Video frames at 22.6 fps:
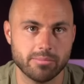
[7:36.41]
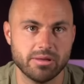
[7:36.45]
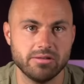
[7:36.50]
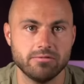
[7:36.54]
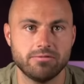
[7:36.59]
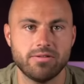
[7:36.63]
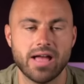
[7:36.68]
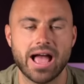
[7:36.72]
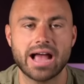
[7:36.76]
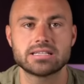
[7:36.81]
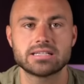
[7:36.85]
In
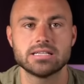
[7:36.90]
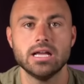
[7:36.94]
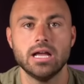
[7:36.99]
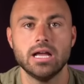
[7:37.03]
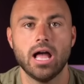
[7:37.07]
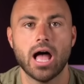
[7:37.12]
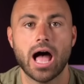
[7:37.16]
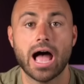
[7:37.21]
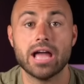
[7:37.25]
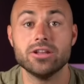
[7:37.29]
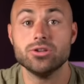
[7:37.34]
fact,
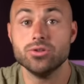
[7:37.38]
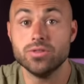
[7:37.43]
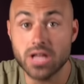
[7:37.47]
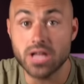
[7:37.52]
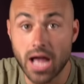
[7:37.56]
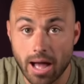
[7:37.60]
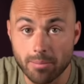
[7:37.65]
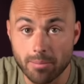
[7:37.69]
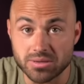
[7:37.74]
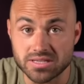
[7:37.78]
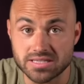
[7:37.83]
I do the
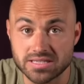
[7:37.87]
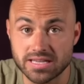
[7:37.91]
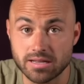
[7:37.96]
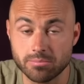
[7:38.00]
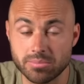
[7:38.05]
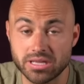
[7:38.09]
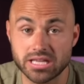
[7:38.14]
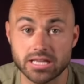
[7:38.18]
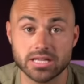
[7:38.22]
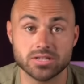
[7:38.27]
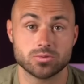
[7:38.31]
opposite,
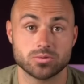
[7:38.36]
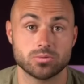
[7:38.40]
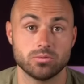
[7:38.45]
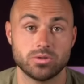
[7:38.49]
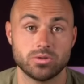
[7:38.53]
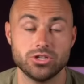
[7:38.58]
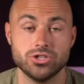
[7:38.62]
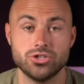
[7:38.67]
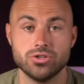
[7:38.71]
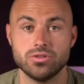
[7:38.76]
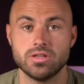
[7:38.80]
because when
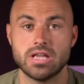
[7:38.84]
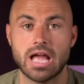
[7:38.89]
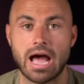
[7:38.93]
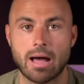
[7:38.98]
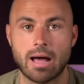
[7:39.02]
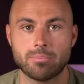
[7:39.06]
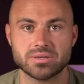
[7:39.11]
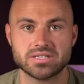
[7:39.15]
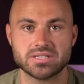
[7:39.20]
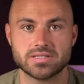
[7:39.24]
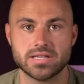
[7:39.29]
you do the
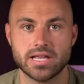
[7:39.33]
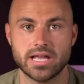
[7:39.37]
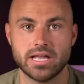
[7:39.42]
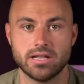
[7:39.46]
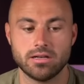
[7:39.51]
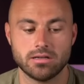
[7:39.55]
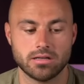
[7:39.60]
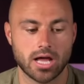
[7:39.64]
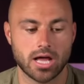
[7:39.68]
opposite